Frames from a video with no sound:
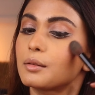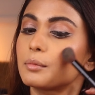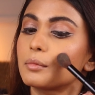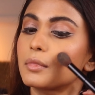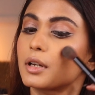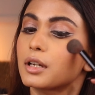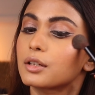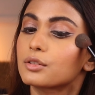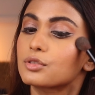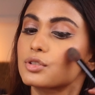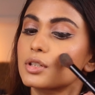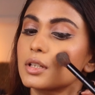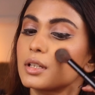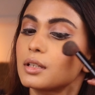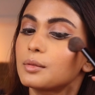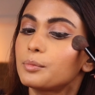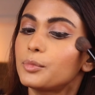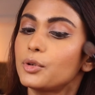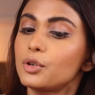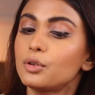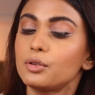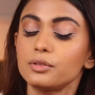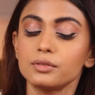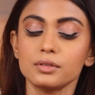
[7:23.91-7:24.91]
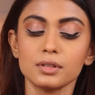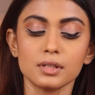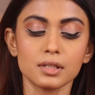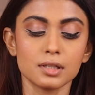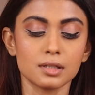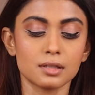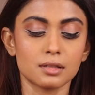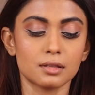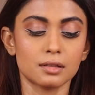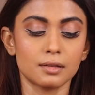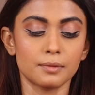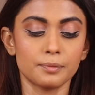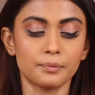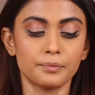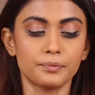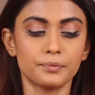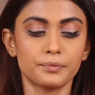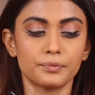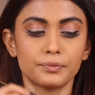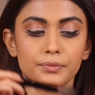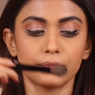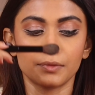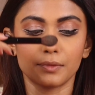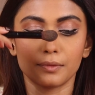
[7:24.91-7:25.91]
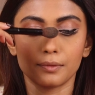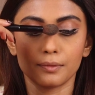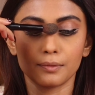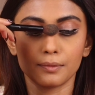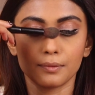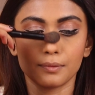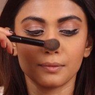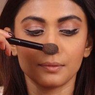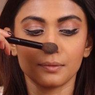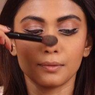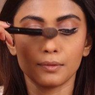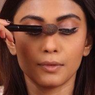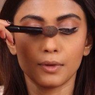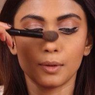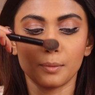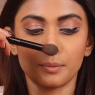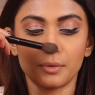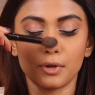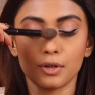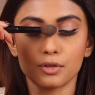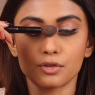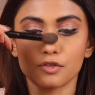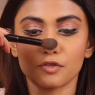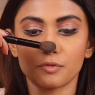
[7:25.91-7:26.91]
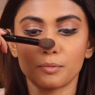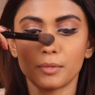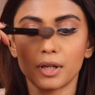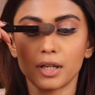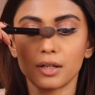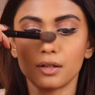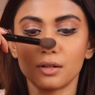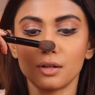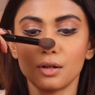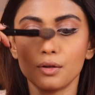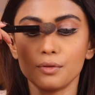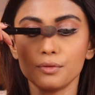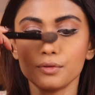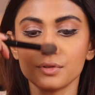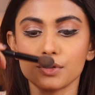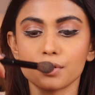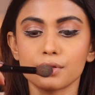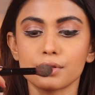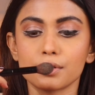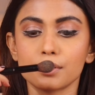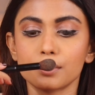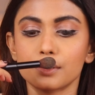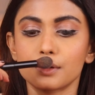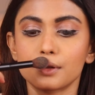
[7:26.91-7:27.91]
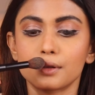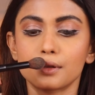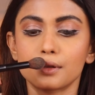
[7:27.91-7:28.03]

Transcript: my cheekbones, the bridge of my nose,